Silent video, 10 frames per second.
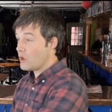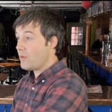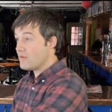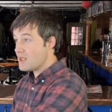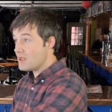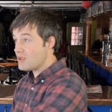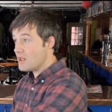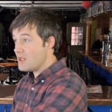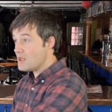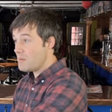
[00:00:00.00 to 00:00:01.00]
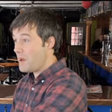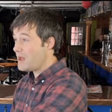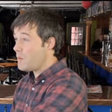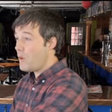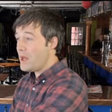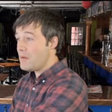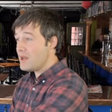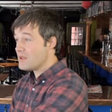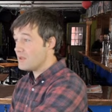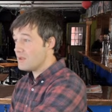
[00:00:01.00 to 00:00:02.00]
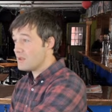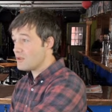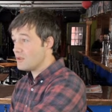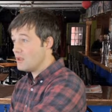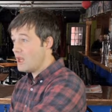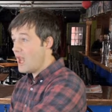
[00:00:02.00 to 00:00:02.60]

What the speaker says: equivalent age of this being in way worse condition.